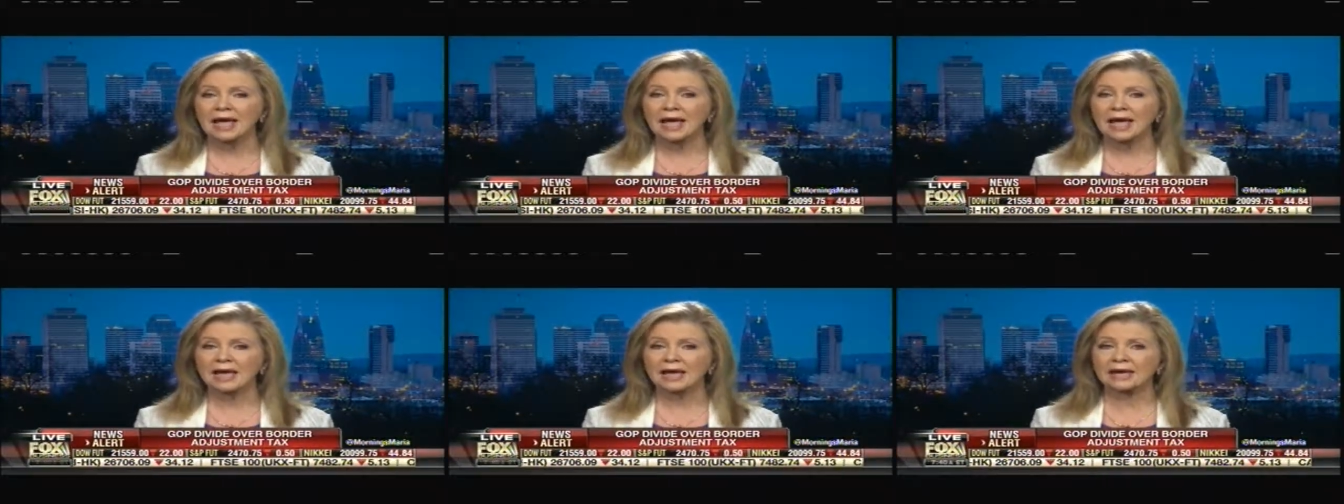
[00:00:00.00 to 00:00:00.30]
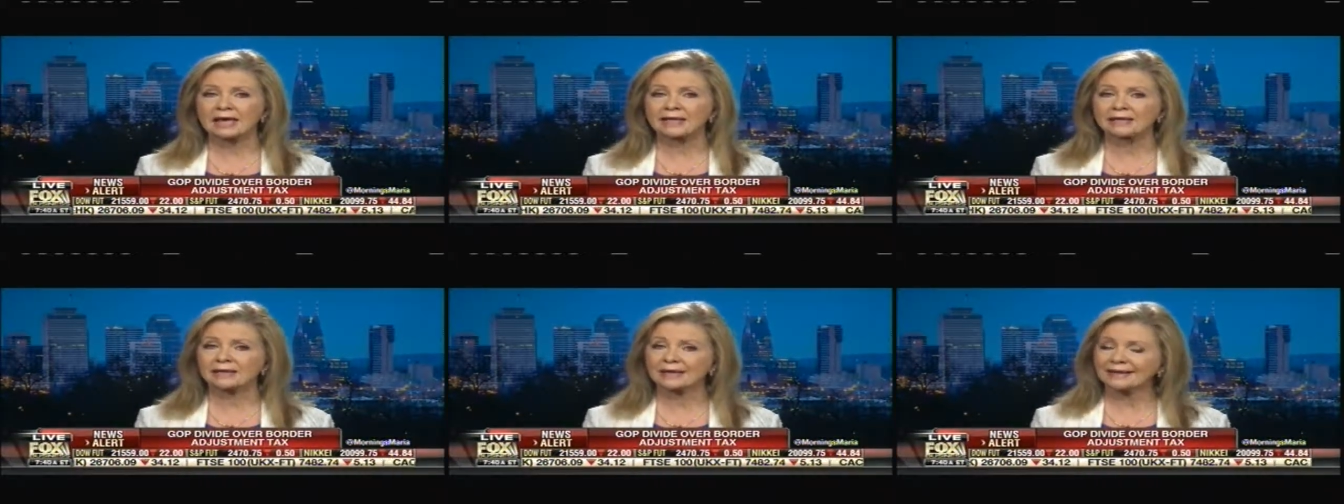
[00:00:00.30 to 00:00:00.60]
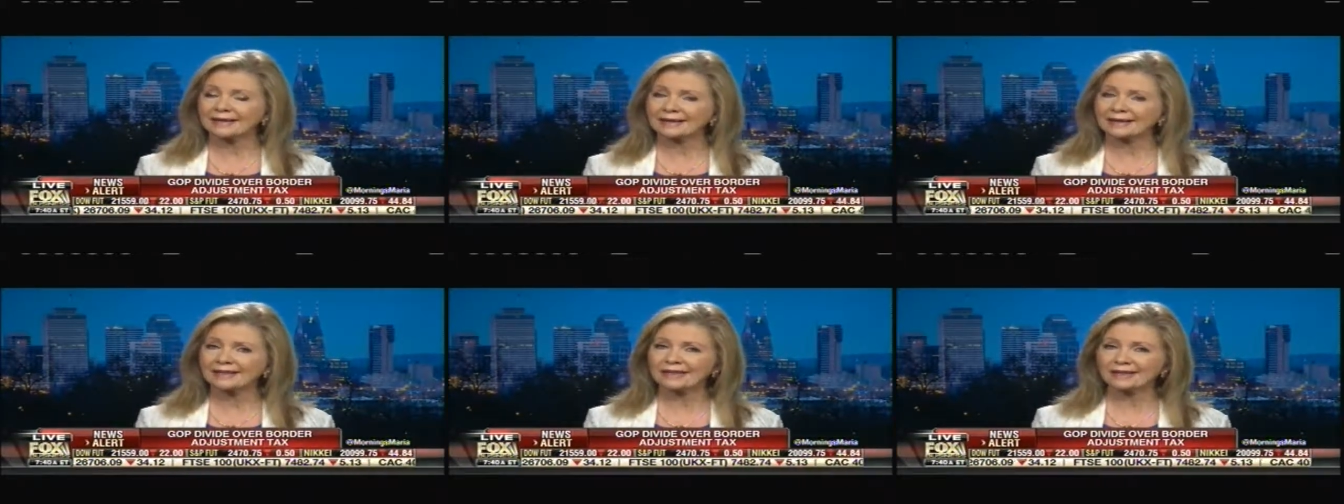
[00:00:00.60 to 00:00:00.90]
And,
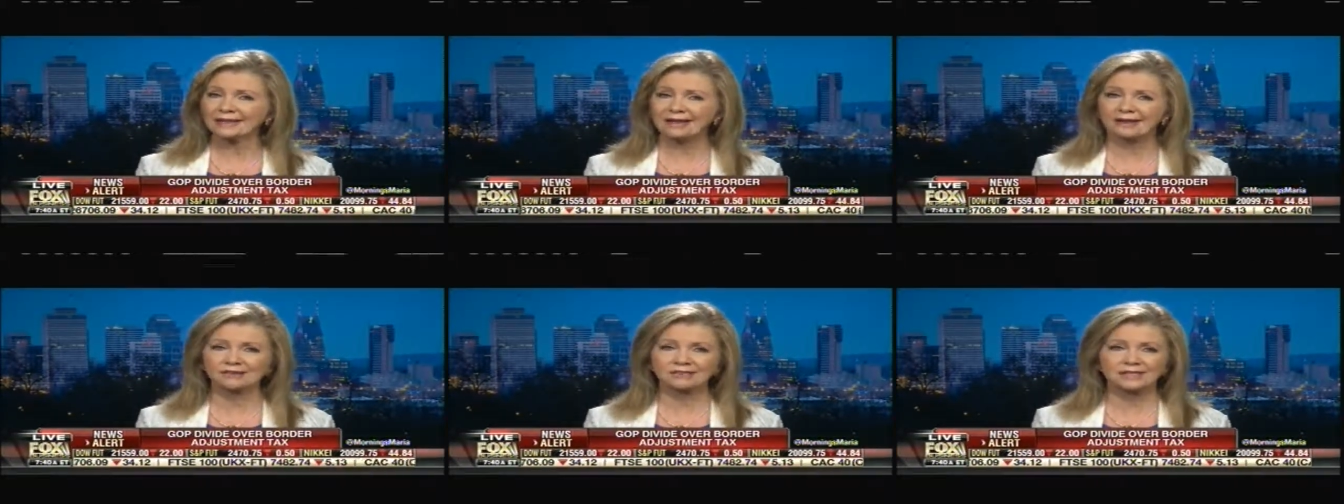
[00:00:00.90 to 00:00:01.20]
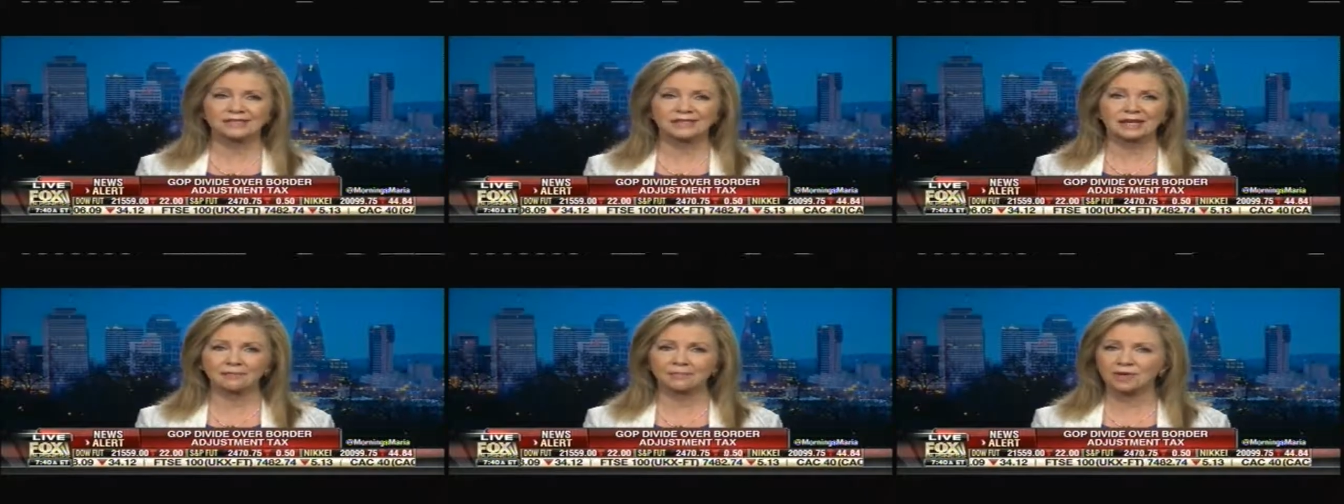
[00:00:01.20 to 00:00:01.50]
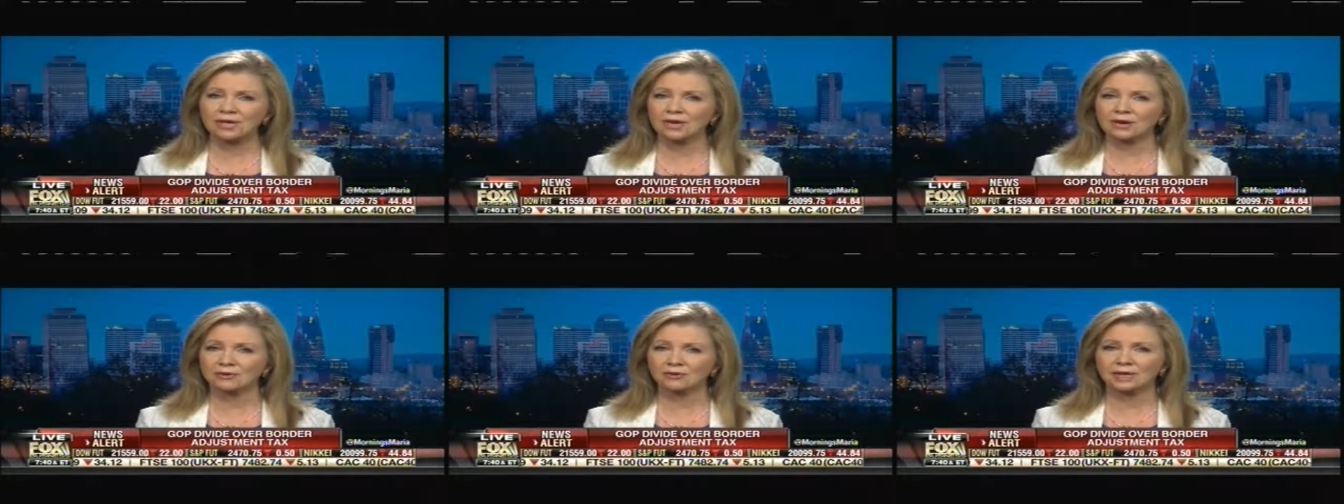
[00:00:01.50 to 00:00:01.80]
you know,
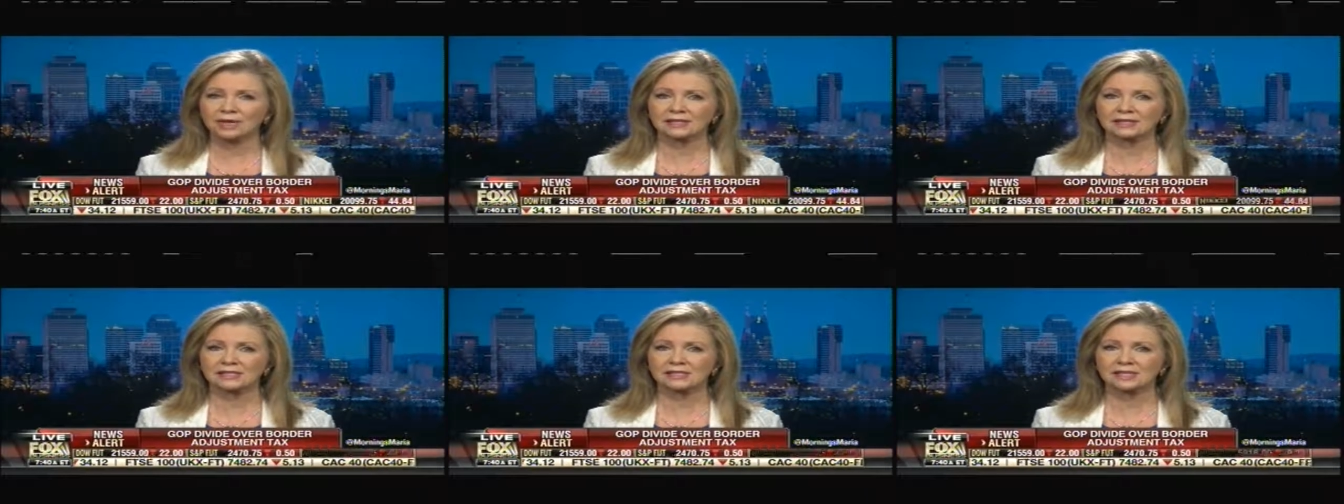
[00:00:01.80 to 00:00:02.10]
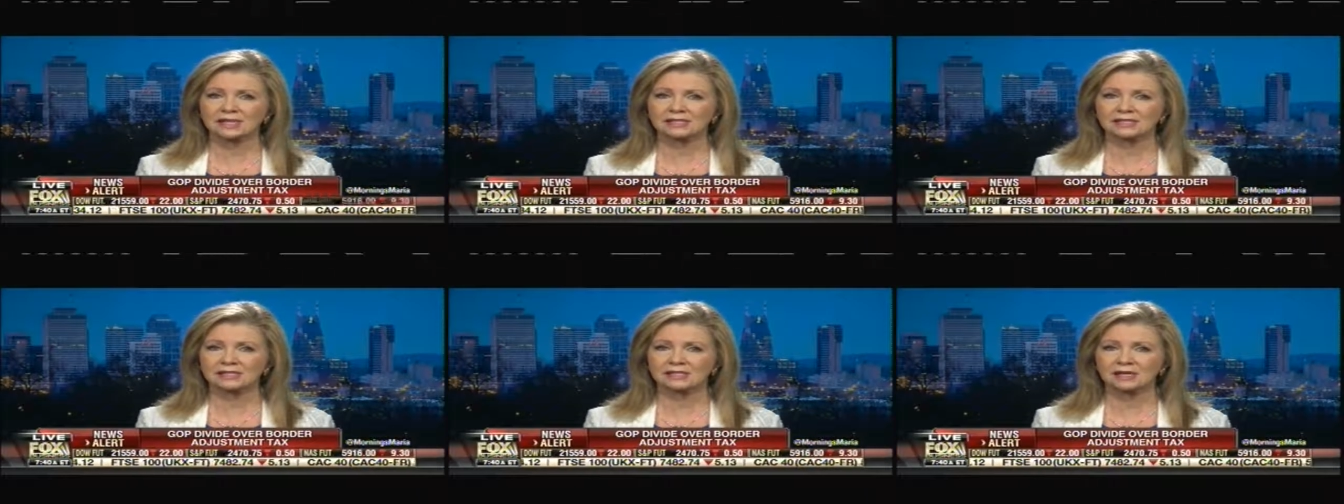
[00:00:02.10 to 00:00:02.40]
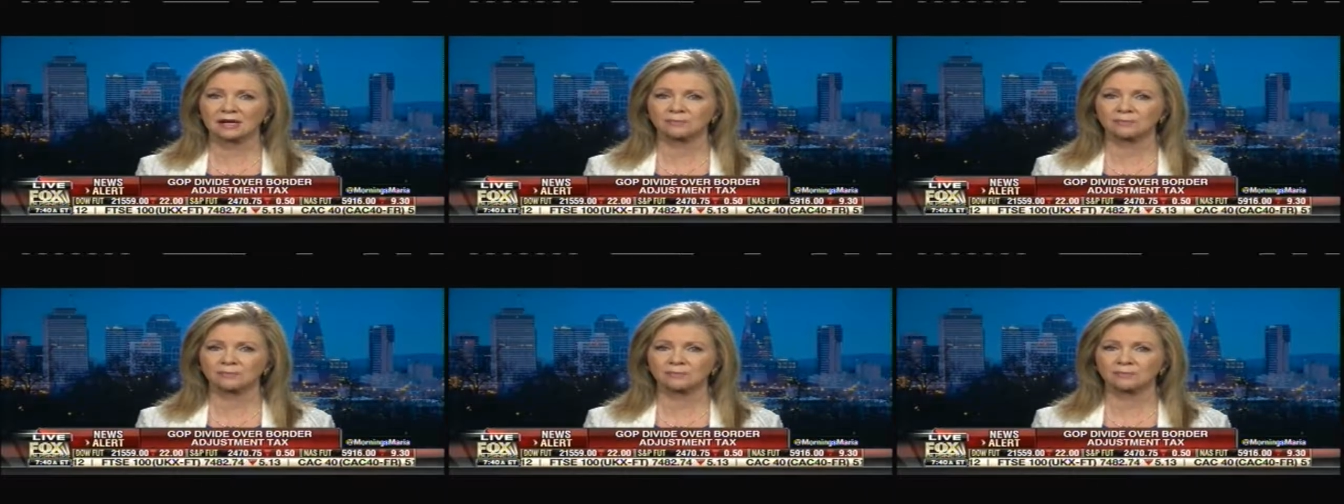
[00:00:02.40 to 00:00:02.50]
CBO gets these